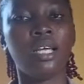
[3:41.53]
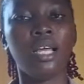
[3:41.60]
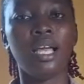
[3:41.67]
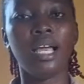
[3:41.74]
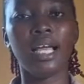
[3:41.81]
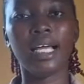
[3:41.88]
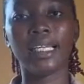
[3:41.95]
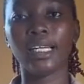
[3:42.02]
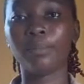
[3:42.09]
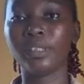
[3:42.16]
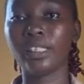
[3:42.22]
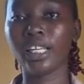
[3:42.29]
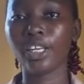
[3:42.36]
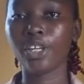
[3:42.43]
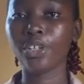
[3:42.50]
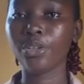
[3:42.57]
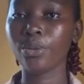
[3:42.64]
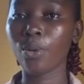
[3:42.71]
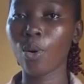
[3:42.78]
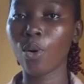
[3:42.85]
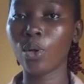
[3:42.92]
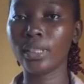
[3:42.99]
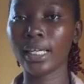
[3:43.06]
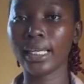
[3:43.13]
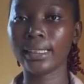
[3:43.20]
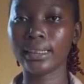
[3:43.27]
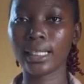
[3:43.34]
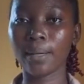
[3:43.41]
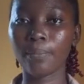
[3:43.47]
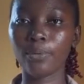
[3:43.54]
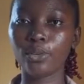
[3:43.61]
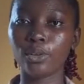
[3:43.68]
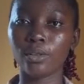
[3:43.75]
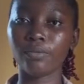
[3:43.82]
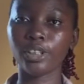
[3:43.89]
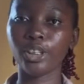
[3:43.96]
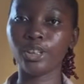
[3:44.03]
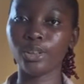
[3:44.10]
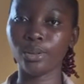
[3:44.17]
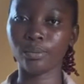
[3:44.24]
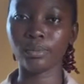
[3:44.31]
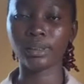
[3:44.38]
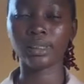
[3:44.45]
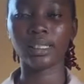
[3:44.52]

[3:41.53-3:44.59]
and I'll be taking you on examples of idioms